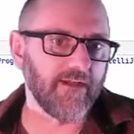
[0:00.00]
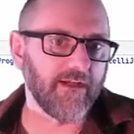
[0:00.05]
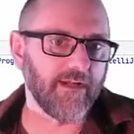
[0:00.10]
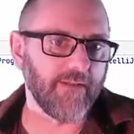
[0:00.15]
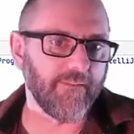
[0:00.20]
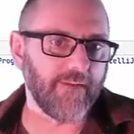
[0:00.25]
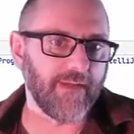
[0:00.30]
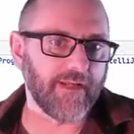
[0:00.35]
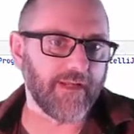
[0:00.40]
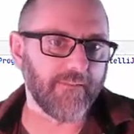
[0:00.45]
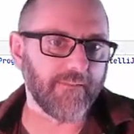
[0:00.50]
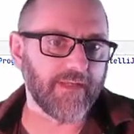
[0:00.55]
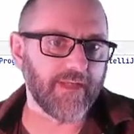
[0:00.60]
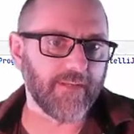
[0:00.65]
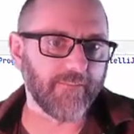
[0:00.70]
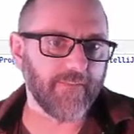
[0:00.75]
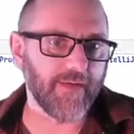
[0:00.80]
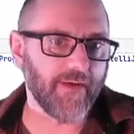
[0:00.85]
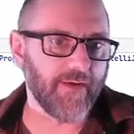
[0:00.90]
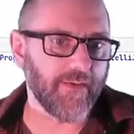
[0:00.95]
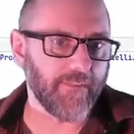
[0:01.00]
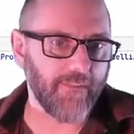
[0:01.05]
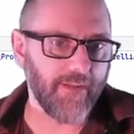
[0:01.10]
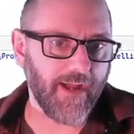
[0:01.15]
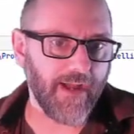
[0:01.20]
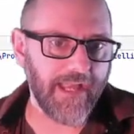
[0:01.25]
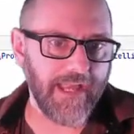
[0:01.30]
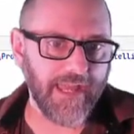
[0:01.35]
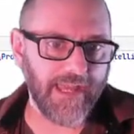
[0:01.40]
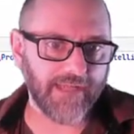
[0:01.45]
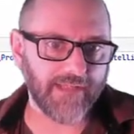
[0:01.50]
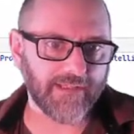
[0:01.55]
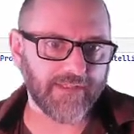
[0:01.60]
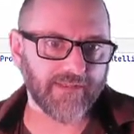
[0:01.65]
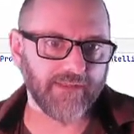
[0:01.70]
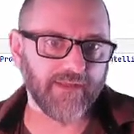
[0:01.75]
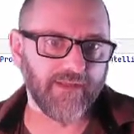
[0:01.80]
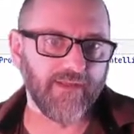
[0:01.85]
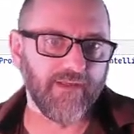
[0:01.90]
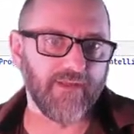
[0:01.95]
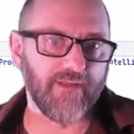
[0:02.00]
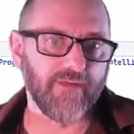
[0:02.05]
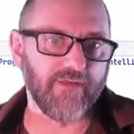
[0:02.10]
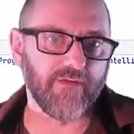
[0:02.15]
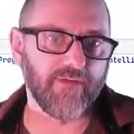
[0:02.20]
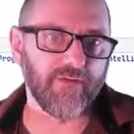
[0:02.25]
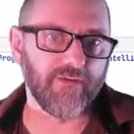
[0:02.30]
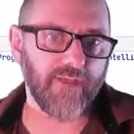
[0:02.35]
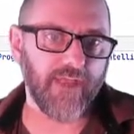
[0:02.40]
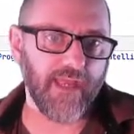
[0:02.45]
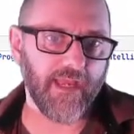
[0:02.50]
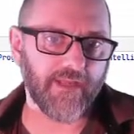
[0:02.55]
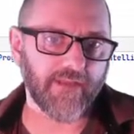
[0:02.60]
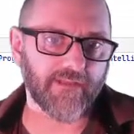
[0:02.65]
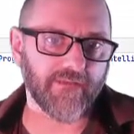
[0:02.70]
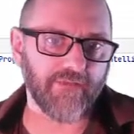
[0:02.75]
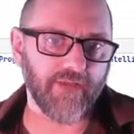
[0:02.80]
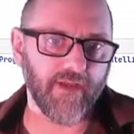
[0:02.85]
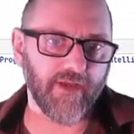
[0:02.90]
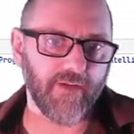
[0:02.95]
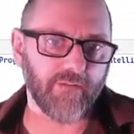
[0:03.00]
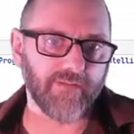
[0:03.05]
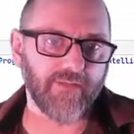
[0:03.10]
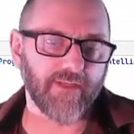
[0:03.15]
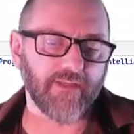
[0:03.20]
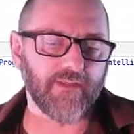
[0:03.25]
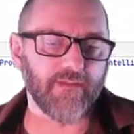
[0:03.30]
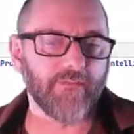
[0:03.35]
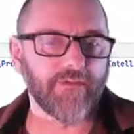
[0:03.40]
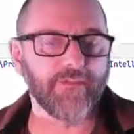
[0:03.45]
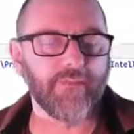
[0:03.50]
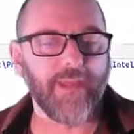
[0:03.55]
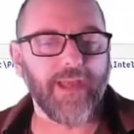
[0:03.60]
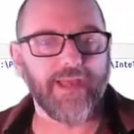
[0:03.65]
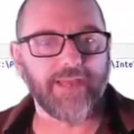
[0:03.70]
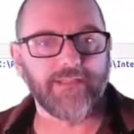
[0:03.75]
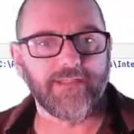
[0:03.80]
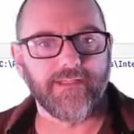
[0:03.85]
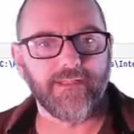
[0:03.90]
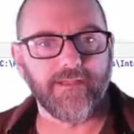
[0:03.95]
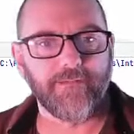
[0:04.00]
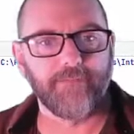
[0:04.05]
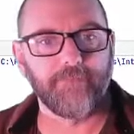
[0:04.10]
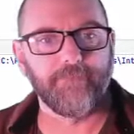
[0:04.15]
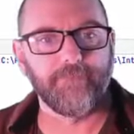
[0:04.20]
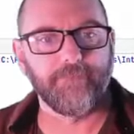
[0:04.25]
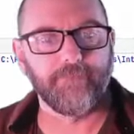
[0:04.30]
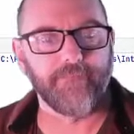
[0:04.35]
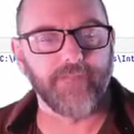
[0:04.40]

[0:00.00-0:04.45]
And I'm comparing my x to the x of the object that was passed in,